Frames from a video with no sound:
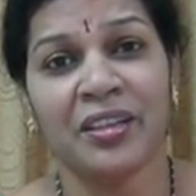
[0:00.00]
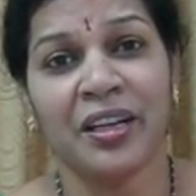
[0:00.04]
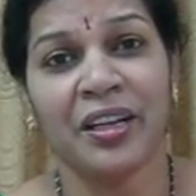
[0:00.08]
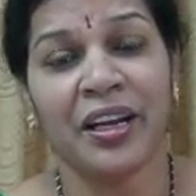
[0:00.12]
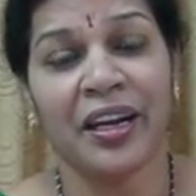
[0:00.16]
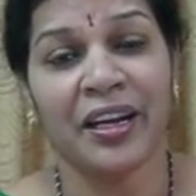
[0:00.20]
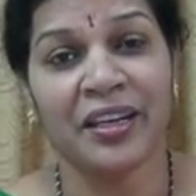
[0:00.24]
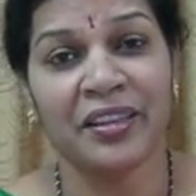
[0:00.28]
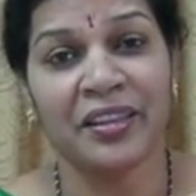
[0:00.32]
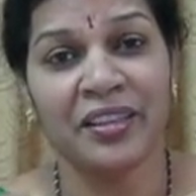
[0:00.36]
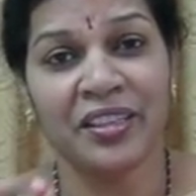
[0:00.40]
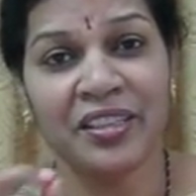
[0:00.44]

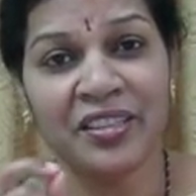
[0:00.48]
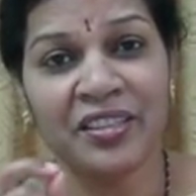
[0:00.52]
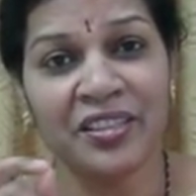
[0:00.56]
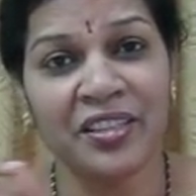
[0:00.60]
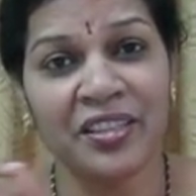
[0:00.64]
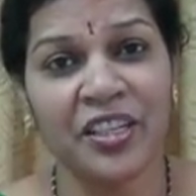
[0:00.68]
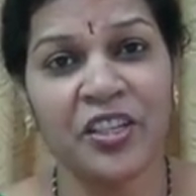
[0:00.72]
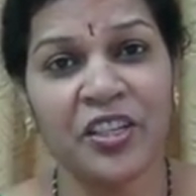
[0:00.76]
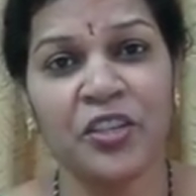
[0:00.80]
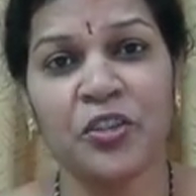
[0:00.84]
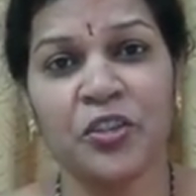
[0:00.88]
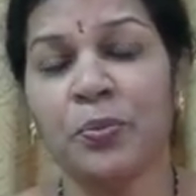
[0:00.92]
at this
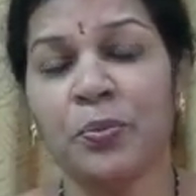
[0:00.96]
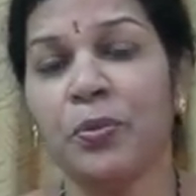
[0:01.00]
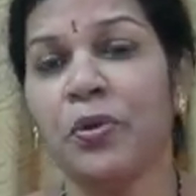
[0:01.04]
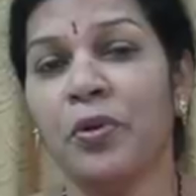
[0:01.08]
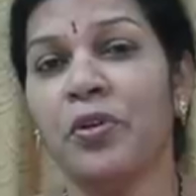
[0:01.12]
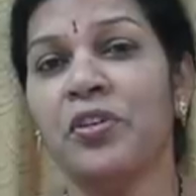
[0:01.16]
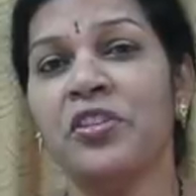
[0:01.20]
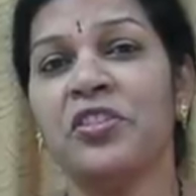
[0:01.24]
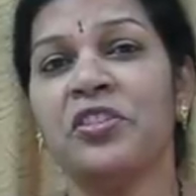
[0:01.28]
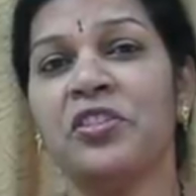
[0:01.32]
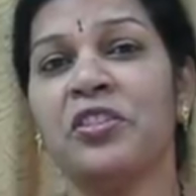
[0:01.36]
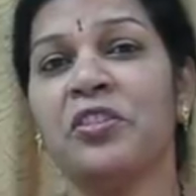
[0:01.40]
age
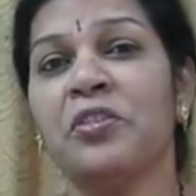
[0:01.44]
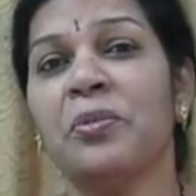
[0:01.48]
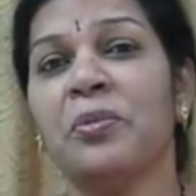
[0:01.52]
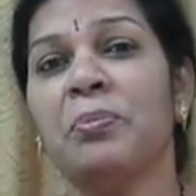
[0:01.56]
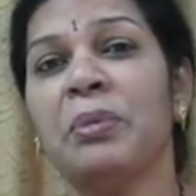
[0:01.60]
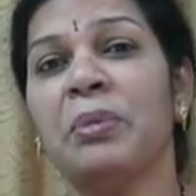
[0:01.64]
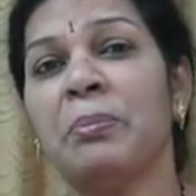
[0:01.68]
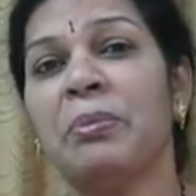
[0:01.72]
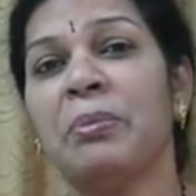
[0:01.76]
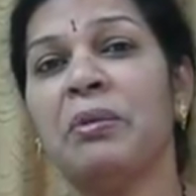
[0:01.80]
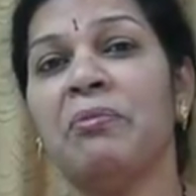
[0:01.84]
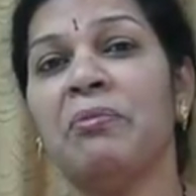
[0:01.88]
most of the
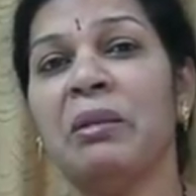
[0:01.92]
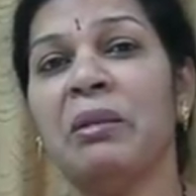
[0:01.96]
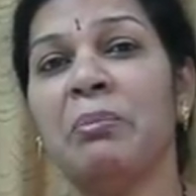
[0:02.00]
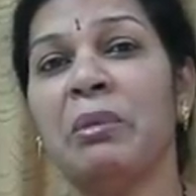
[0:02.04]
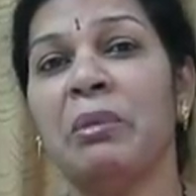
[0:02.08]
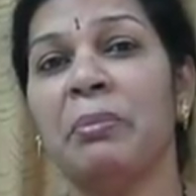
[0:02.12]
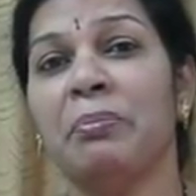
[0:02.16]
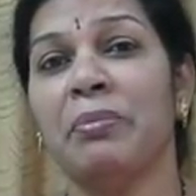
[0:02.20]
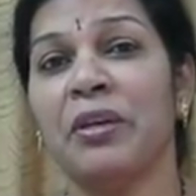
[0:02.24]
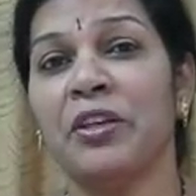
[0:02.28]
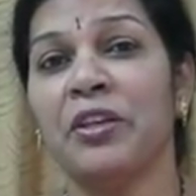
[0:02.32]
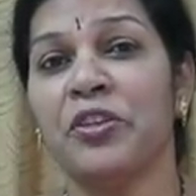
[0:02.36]
people will be
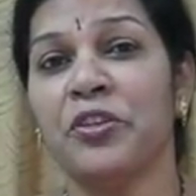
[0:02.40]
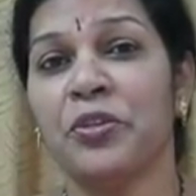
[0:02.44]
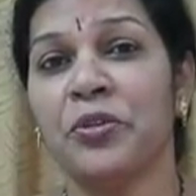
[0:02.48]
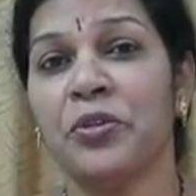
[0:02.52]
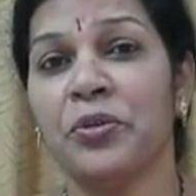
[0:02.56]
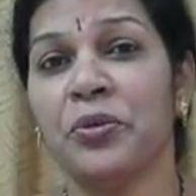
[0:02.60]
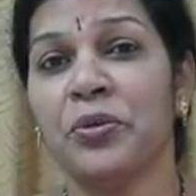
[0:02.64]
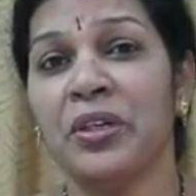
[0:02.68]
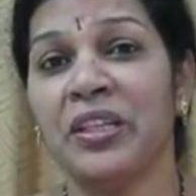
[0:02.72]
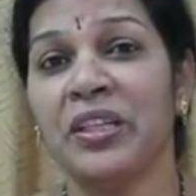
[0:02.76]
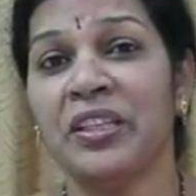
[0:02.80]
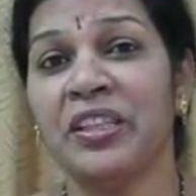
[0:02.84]

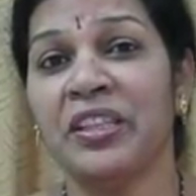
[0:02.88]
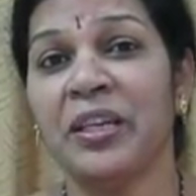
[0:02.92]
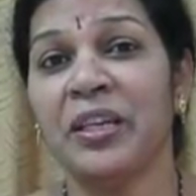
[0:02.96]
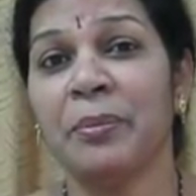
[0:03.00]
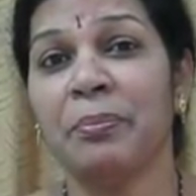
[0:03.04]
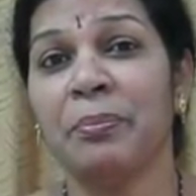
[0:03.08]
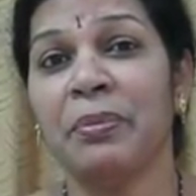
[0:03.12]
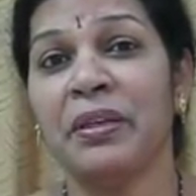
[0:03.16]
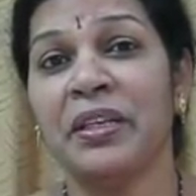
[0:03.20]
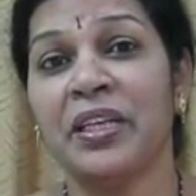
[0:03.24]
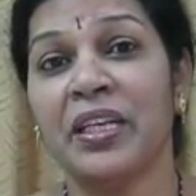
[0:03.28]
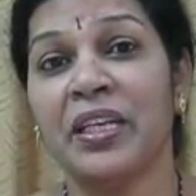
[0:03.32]
matured in
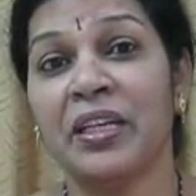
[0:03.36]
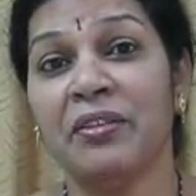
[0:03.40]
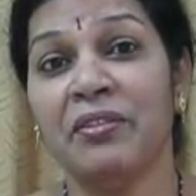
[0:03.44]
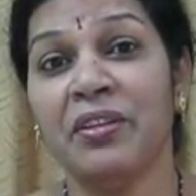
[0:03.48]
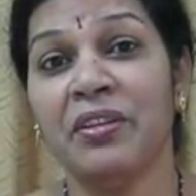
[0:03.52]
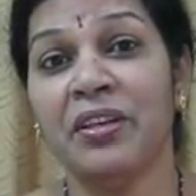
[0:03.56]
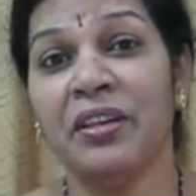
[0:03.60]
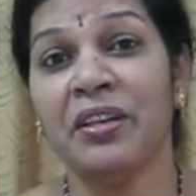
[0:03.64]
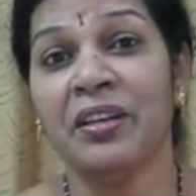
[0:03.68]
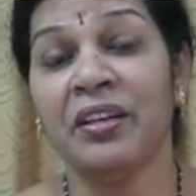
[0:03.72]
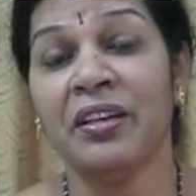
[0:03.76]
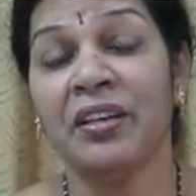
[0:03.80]
their
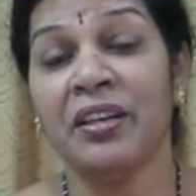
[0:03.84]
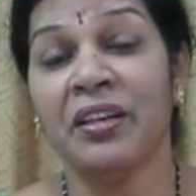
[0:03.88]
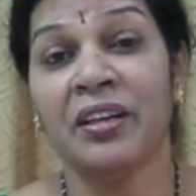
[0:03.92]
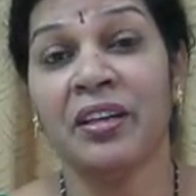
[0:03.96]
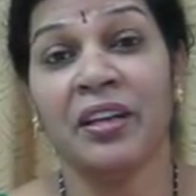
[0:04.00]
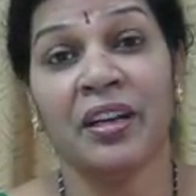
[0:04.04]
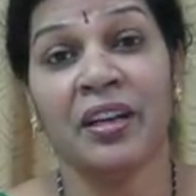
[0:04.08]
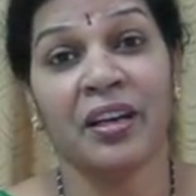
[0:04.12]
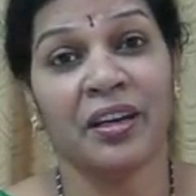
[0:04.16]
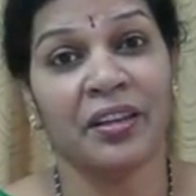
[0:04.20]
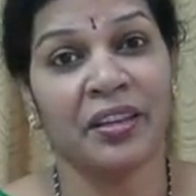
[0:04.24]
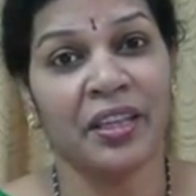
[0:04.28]
behavior
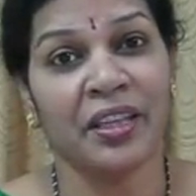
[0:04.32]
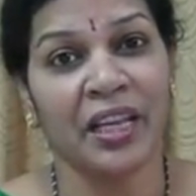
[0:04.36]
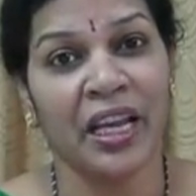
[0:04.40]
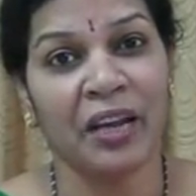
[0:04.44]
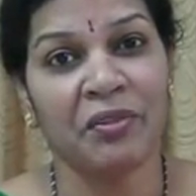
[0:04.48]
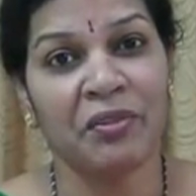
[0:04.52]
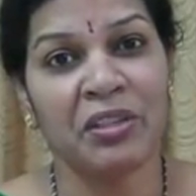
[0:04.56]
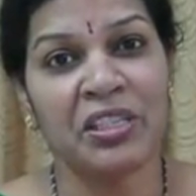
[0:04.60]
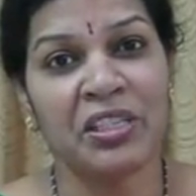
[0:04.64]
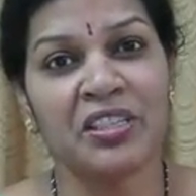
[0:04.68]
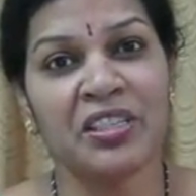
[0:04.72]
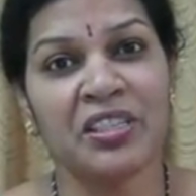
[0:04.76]
and they
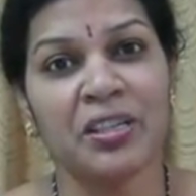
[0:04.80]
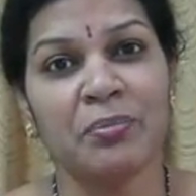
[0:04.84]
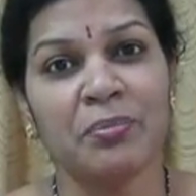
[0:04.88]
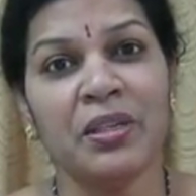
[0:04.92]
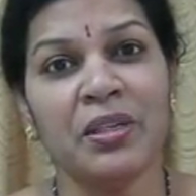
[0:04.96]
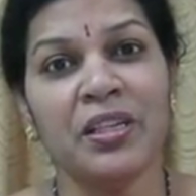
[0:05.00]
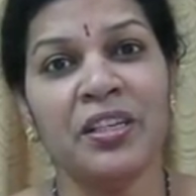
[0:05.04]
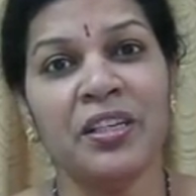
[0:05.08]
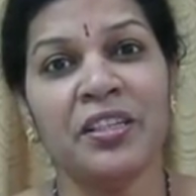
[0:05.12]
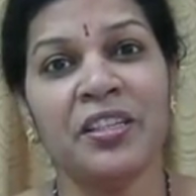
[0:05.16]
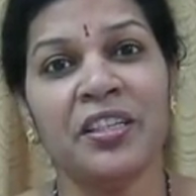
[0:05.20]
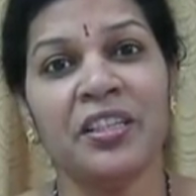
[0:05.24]
have a
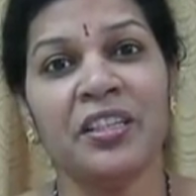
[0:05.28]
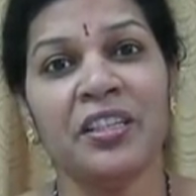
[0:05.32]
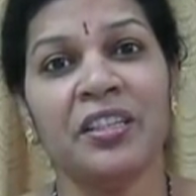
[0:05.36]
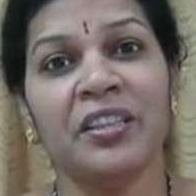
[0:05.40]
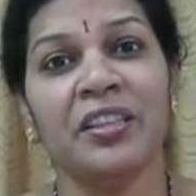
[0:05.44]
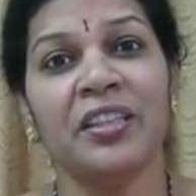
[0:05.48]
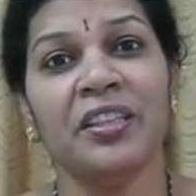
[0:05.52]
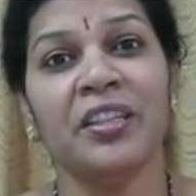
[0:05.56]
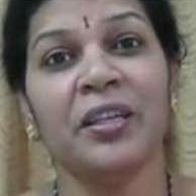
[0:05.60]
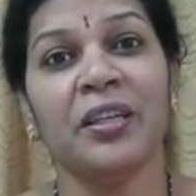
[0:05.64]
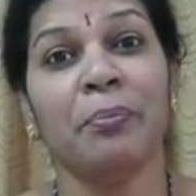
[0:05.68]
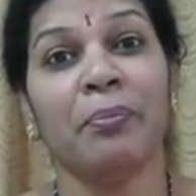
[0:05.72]
stability
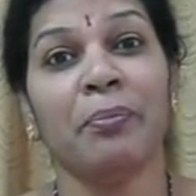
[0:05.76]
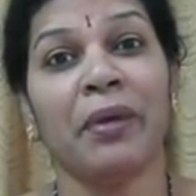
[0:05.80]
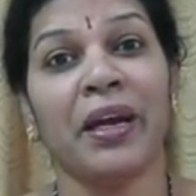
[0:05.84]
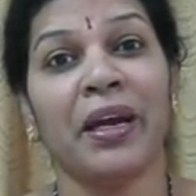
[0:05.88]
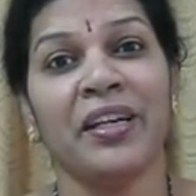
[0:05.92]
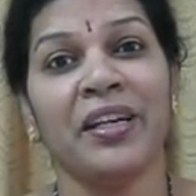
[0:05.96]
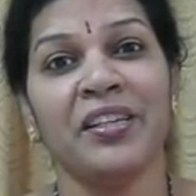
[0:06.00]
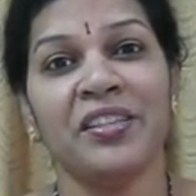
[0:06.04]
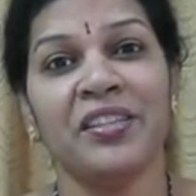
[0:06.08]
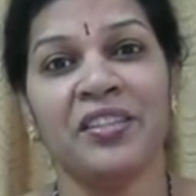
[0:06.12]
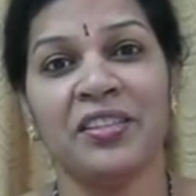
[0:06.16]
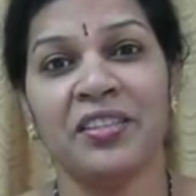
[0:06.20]
in their
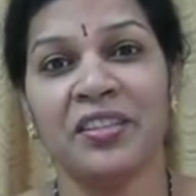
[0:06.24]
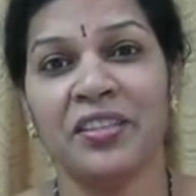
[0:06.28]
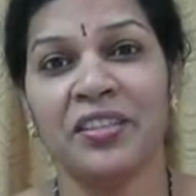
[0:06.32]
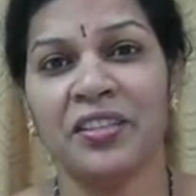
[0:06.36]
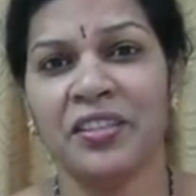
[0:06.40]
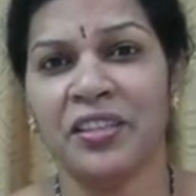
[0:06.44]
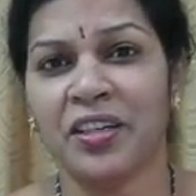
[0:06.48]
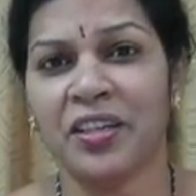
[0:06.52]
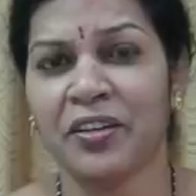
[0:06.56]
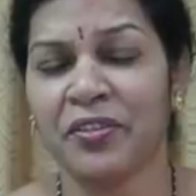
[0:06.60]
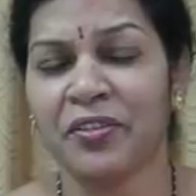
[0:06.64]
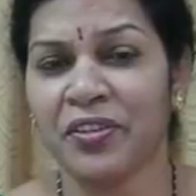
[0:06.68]

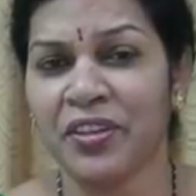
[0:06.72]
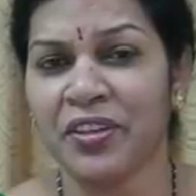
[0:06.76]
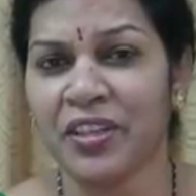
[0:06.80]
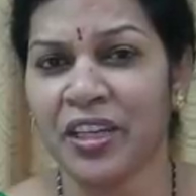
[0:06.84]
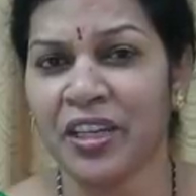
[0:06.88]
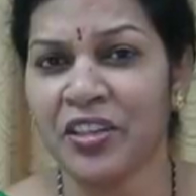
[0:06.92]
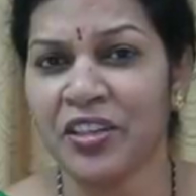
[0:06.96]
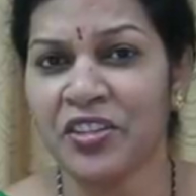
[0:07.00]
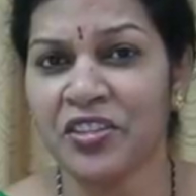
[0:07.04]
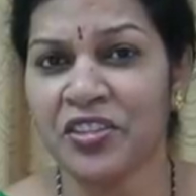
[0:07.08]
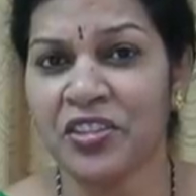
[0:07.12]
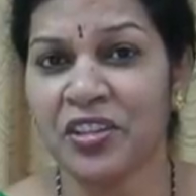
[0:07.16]
mindset and
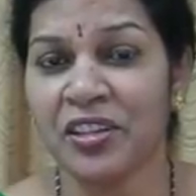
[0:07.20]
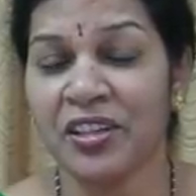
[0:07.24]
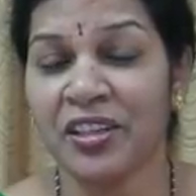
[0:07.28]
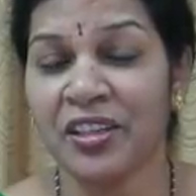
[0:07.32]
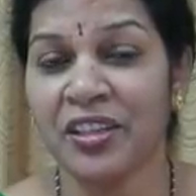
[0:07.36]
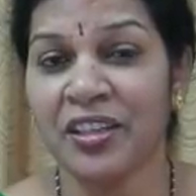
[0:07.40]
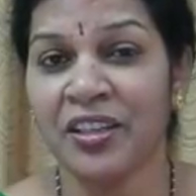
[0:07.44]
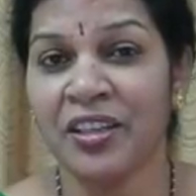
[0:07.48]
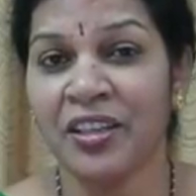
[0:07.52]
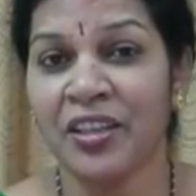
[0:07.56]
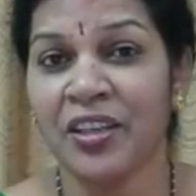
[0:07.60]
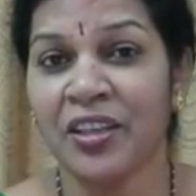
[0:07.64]

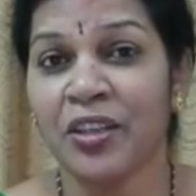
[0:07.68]
financially.